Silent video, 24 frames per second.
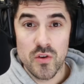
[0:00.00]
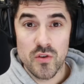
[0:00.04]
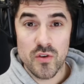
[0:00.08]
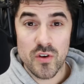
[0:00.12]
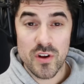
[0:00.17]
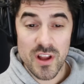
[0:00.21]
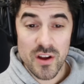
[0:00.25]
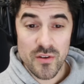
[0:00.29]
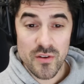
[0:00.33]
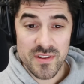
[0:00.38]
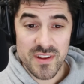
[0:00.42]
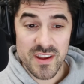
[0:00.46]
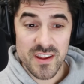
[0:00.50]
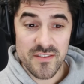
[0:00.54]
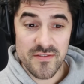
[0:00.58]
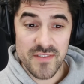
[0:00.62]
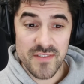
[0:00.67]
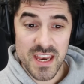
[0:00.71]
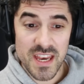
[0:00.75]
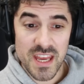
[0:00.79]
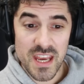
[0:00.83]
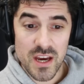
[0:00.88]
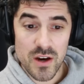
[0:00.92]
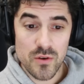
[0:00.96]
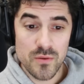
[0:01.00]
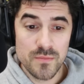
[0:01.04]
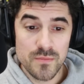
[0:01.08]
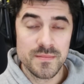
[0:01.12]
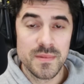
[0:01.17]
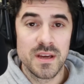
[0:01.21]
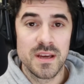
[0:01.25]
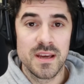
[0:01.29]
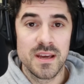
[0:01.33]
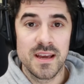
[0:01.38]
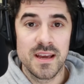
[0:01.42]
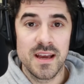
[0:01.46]
To close this video,
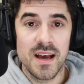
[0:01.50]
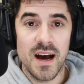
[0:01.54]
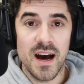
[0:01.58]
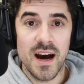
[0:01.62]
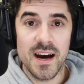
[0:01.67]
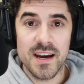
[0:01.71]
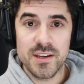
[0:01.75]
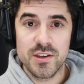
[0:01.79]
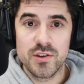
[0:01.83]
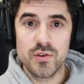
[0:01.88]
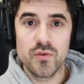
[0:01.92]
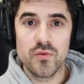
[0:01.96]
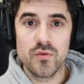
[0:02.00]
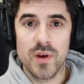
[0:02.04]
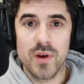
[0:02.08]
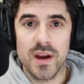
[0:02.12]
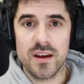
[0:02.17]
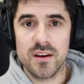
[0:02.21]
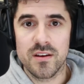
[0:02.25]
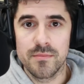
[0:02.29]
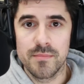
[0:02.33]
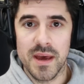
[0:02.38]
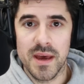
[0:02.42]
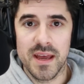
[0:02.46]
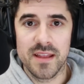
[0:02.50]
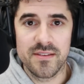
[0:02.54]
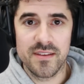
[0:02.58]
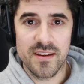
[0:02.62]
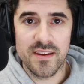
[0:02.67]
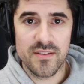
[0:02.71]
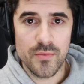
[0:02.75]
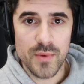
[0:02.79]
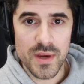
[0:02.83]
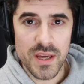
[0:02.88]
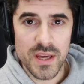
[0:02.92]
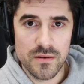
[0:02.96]
I do recommend
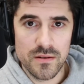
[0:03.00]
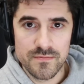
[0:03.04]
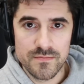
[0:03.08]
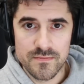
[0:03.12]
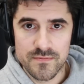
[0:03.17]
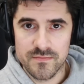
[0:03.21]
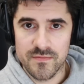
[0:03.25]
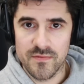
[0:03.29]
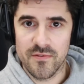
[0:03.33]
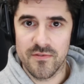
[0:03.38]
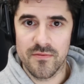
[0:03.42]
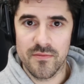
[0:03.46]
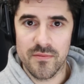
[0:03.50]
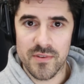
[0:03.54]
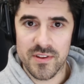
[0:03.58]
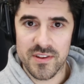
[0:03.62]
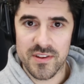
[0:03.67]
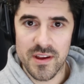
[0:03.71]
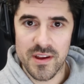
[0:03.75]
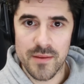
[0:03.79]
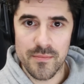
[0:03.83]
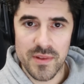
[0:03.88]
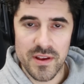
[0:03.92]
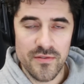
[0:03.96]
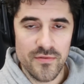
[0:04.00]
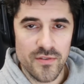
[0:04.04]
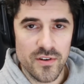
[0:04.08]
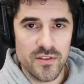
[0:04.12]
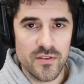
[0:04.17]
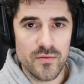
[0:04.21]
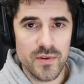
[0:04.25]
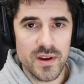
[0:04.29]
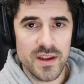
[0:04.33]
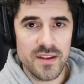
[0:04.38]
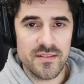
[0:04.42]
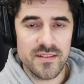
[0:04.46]
this wheel, simply for
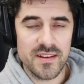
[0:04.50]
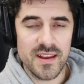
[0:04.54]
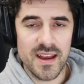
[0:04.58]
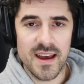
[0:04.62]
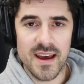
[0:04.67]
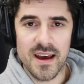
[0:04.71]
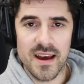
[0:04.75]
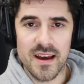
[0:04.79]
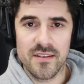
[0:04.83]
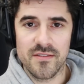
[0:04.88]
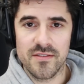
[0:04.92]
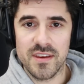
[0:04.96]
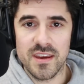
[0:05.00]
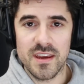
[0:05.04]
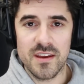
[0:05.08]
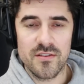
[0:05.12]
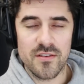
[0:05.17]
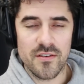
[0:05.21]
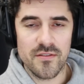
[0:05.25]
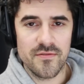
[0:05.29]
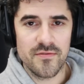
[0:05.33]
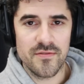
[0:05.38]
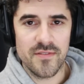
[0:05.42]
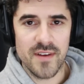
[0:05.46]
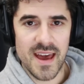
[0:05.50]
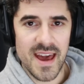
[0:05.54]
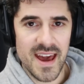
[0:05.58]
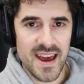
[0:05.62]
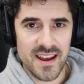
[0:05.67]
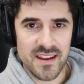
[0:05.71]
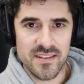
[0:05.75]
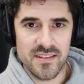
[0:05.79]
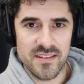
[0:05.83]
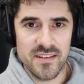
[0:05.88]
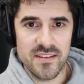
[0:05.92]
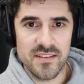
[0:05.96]
the reason the ease of
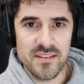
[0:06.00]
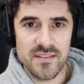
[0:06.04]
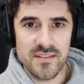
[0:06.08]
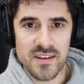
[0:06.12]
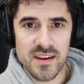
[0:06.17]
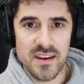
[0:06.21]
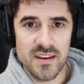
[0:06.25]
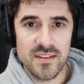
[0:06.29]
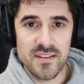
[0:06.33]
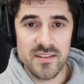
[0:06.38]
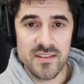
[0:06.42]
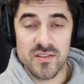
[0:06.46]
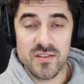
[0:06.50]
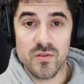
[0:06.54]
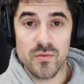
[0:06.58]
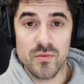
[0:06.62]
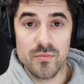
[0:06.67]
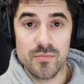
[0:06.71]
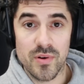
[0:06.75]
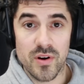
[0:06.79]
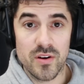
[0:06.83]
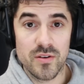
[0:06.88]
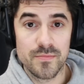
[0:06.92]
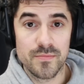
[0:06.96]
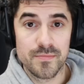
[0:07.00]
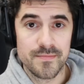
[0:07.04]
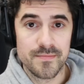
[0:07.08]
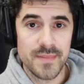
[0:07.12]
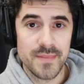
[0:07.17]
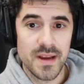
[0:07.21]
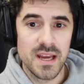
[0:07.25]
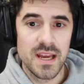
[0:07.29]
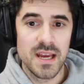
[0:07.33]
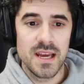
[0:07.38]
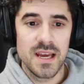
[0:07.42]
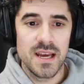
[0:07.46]
access is superb.
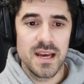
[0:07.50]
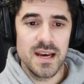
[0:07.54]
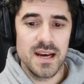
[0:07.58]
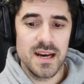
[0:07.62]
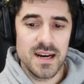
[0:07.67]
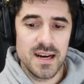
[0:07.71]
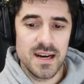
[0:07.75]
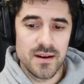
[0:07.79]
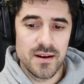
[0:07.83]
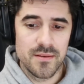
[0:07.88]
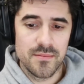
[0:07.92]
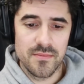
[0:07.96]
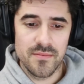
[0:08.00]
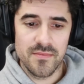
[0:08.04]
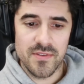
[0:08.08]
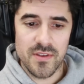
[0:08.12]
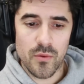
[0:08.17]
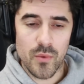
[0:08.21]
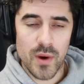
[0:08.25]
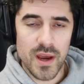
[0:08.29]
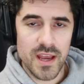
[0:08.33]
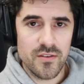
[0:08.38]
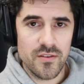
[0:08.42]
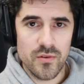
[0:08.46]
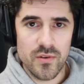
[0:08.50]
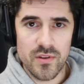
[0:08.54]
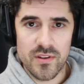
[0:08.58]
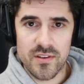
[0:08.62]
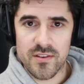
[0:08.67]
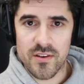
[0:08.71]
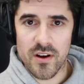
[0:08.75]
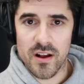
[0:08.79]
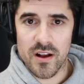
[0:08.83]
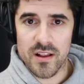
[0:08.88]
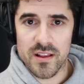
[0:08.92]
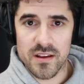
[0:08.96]
The way to
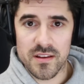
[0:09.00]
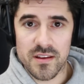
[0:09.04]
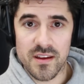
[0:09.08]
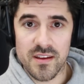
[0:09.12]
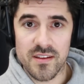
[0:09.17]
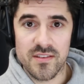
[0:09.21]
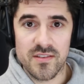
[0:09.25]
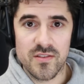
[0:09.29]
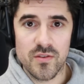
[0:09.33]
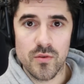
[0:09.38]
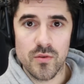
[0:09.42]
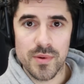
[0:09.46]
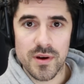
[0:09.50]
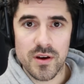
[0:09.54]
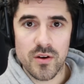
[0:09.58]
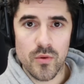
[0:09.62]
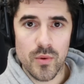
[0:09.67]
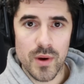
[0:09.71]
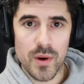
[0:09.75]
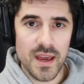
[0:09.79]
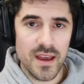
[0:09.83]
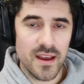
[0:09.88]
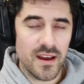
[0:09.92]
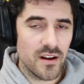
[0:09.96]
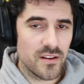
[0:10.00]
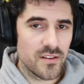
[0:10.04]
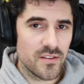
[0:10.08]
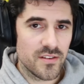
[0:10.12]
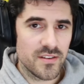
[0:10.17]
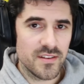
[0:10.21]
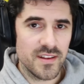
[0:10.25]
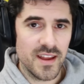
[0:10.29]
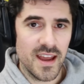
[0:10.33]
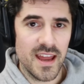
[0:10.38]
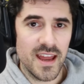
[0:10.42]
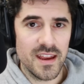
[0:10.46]
install it is super quick.
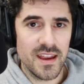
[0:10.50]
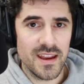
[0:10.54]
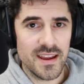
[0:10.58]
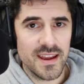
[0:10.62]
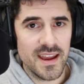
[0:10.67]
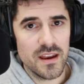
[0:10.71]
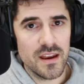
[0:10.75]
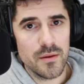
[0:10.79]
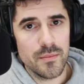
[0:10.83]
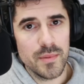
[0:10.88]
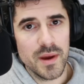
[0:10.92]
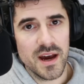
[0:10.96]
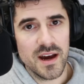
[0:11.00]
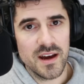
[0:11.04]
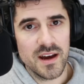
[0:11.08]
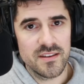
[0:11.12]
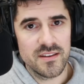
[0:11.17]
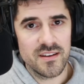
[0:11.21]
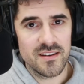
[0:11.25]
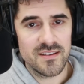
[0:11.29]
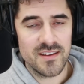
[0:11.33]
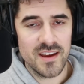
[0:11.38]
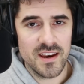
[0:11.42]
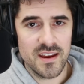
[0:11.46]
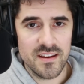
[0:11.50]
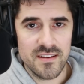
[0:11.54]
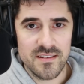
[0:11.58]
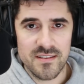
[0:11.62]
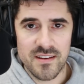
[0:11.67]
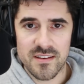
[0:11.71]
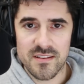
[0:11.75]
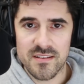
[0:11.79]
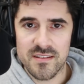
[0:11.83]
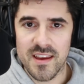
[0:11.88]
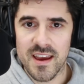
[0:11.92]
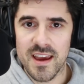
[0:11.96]
Understanding, getting behind the settings
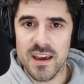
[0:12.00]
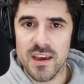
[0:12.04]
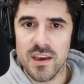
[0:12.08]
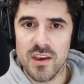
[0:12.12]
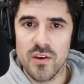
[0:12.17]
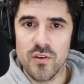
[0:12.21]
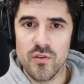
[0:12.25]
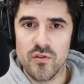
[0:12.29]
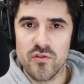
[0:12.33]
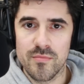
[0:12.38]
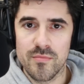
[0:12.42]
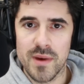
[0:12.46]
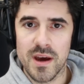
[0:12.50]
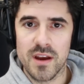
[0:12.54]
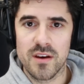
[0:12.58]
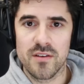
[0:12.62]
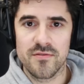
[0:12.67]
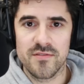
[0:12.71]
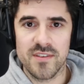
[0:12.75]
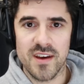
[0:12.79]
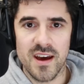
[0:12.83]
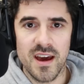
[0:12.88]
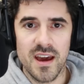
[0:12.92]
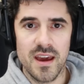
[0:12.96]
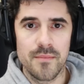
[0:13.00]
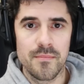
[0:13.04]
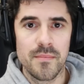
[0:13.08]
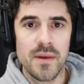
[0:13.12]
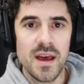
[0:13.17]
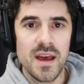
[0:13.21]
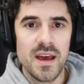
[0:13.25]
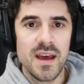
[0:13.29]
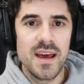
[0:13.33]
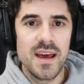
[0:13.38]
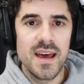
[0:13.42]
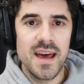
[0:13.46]
doesn't take a huge amount of time,
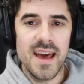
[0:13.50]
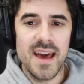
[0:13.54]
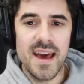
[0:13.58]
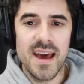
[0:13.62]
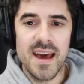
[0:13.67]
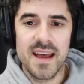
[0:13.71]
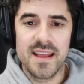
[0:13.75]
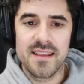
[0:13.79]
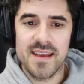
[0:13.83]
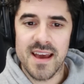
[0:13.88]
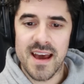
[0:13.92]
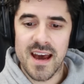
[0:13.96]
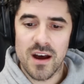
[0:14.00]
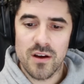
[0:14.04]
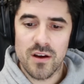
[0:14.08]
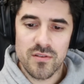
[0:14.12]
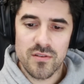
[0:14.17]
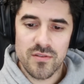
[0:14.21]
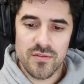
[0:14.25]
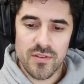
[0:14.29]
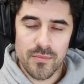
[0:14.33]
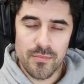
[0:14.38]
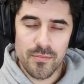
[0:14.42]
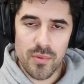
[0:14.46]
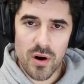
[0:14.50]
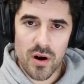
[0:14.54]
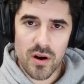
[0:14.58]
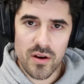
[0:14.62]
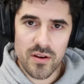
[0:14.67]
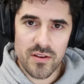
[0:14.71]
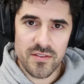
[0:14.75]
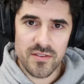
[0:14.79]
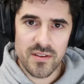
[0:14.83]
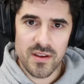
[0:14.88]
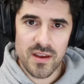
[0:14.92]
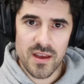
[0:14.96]
and out of the
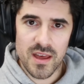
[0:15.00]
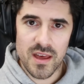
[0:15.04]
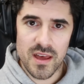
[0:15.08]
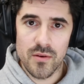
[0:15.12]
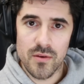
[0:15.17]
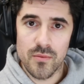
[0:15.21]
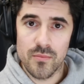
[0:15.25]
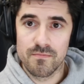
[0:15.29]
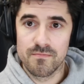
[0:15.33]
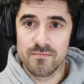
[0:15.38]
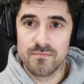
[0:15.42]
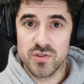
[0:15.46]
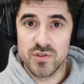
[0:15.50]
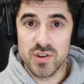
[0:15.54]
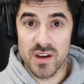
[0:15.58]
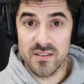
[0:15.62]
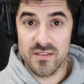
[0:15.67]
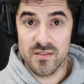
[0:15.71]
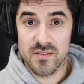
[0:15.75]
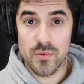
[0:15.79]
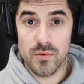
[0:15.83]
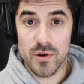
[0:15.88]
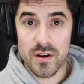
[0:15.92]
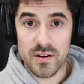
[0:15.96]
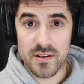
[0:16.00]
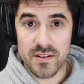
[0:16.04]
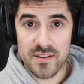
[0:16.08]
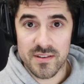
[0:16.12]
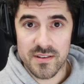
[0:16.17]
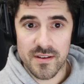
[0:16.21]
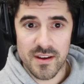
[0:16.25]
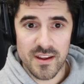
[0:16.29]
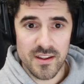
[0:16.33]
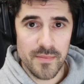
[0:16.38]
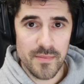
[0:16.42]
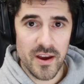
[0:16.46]
box, it just works,
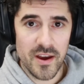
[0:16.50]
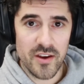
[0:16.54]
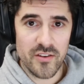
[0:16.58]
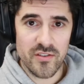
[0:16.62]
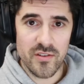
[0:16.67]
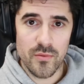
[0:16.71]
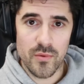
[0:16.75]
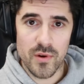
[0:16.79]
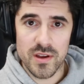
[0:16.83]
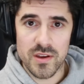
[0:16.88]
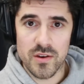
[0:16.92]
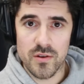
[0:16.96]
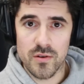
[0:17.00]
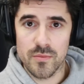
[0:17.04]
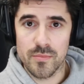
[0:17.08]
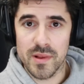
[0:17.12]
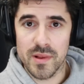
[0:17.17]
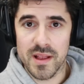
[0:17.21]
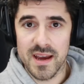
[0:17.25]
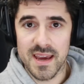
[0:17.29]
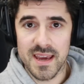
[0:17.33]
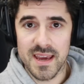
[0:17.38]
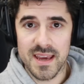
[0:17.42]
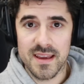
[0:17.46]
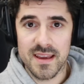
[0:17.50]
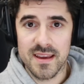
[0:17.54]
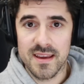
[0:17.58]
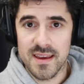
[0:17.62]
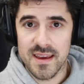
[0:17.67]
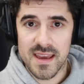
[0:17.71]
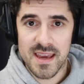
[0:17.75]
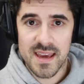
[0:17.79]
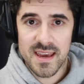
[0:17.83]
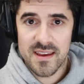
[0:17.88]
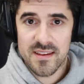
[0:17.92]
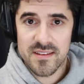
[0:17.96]
especially when you're playing
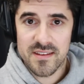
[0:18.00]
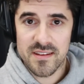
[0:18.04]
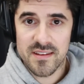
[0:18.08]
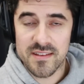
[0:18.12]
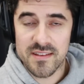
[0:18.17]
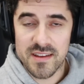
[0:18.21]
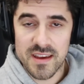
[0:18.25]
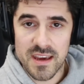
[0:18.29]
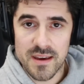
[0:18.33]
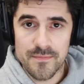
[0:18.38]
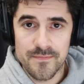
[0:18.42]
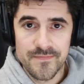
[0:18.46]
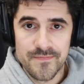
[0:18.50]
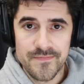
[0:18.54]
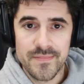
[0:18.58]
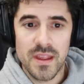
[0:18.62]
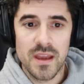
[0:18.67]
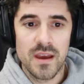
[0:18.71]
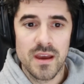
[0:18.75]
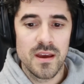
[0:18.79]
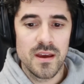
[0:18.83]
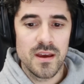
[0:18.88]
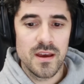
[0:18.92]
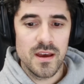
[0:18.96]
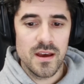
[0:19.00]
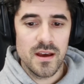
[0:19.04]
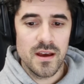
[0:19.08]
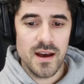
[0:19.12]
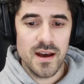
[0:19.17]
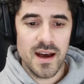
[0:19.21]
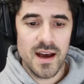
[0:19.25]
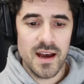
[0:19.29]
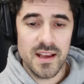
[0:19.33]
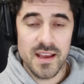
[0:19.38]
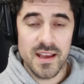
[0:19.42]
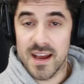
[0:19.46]
ACC.
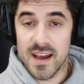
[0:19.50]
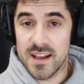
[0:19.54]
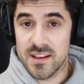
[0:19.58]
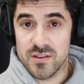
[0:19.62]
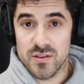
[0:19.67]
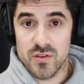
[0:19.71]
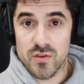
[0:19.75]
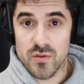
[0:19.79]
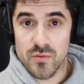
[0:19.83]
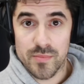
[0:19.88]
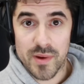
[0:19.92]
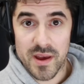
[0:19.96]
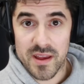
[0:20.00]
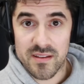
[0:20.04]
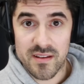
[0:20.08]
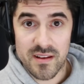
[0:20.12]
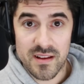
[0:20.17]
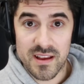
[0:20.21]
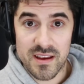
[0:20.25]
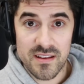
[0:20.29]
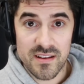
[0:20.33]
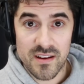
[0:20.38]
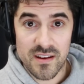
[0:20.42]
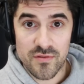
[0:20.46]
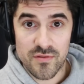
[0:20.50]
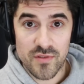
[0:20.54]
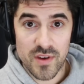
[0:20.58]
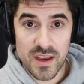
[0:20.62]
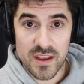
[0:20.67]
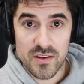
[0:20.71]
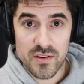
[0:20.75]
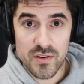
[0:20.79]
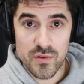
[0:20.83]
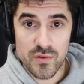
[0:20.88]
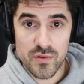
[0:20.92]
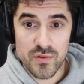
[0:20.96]
I had to do basically nothing
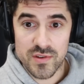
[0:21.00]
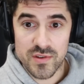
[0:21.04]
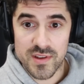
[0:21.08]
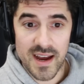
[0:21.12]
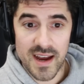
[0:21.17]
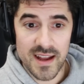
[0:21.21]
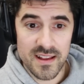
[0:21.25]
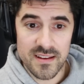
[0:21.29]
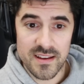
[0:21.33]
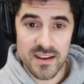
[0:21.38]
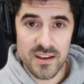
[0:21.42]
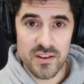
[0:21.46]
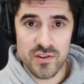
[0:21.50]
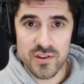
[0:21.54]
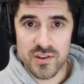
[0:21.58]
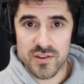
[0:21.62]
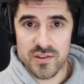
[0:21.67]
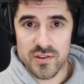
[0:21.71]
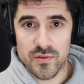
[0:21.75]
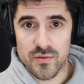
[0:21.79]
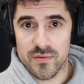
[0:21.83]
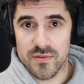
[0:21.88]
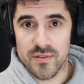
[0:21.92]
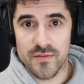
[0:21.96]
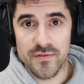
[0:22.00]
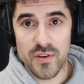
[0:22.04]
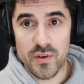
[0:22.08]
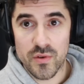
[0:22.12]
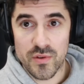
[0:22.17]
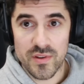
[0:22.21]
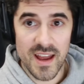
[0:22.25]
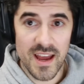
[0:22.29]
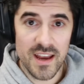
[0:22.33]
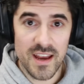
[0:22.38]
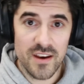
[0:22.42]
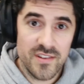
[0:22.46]
to dial it in, just do the few
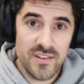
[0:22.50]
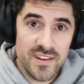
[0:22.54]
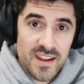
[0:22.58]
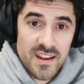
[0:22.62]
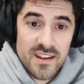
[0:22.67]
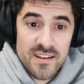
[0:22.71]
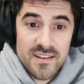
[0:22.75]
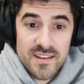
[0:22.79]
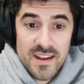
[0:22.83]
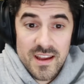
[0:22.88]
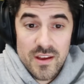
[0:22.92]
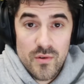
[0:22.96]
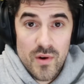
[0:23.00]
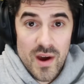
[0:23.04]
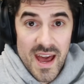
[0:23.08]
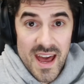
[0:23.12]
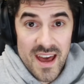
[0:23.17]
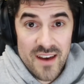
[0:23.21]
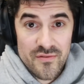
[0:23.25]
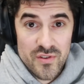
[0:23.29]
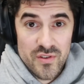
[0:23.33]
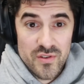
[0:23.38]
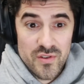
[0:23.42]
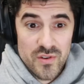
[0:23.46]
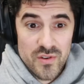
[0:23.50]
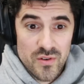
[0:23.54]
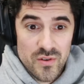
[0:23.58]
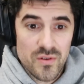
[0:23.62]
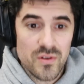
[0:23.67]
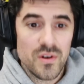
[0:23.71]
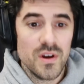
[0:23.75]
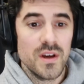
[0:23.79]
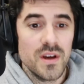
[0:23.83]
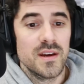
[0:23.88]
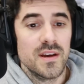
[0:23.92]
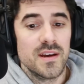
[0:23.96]
standard settings that you have to
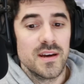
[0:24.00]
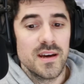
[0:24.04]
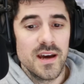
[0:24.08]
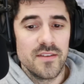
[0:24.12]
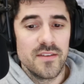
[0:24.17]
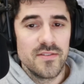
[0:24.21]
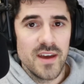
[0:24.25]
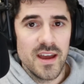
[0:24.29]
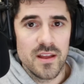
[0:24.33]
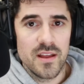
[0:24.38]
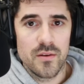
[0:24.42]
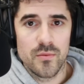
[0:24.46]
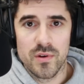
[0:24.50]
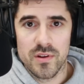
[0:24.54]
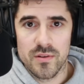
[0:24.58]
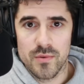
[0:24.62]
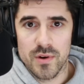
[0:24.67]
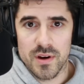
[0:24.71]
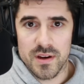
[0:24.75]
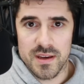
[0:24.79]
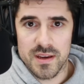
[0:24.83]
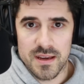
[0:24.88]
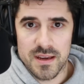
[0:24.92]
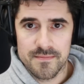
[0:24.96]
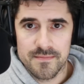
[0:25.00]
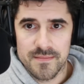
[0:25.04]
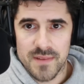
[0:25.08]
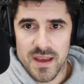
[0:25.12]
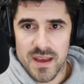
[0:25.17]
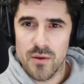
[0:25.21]
do, and then it was working.